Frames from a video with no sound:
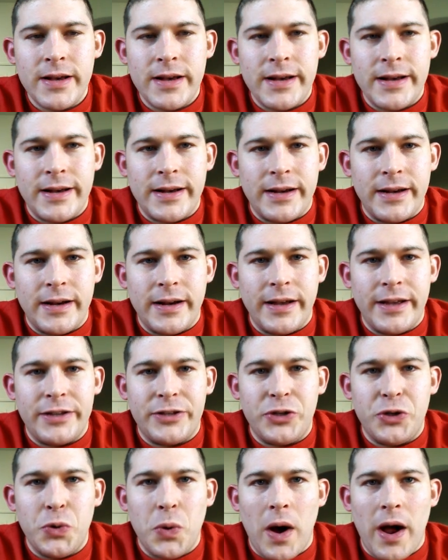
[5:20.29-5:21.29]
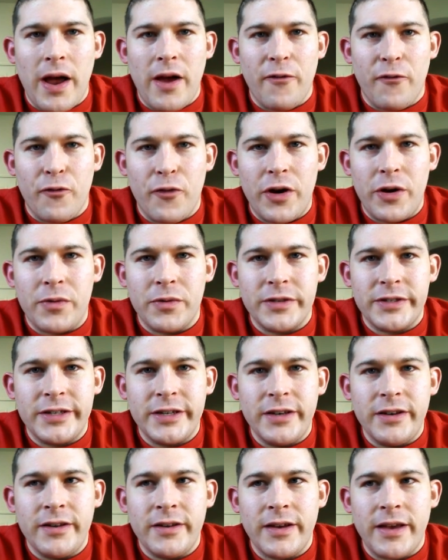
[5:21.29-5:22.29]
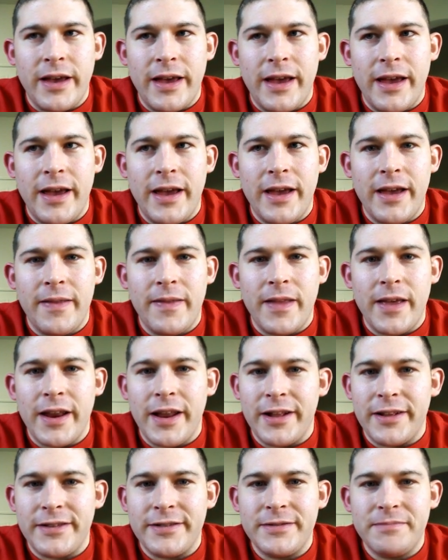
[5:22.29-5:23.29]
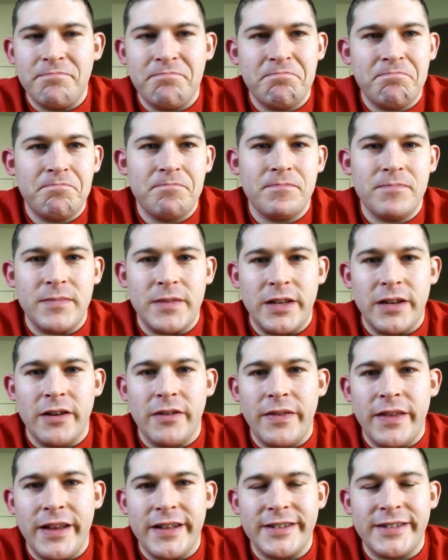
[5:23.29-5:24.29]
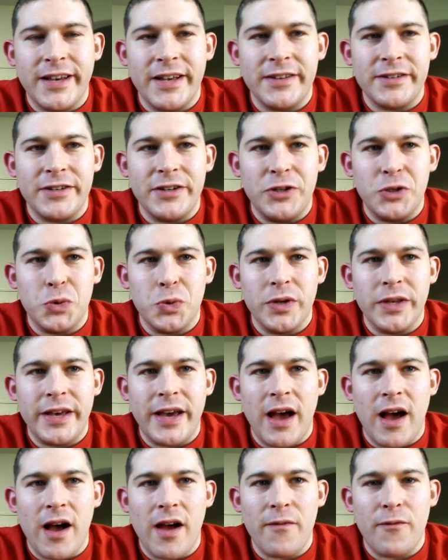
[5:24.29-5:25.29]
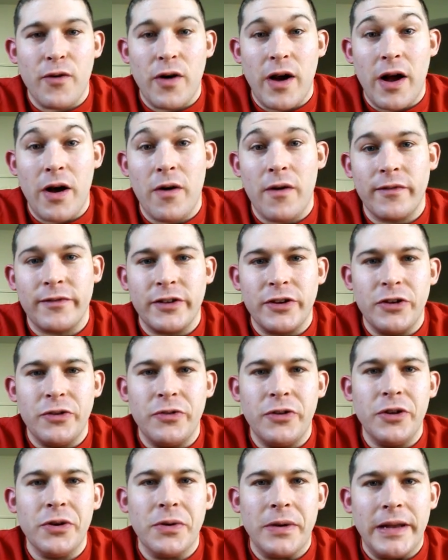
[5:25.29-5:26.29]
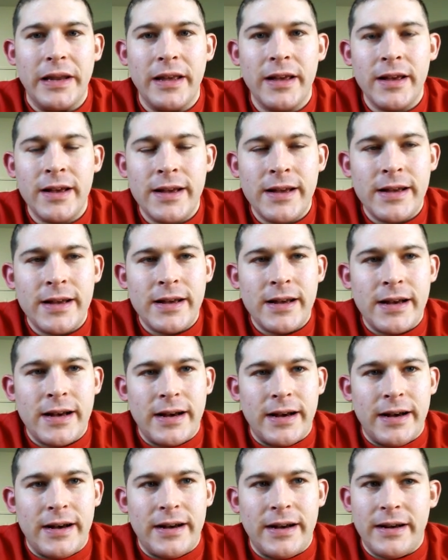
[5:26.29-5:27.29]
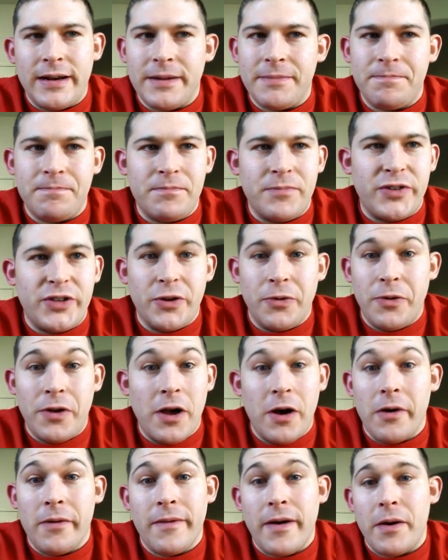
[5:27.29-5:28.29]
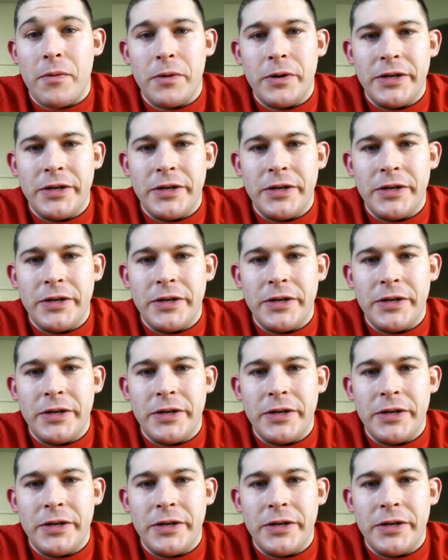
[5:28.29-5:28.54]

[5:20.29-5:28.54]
too high a frequency, and then it, you know, the intensity is really high for how often you do it. So no, I wouldn't do it.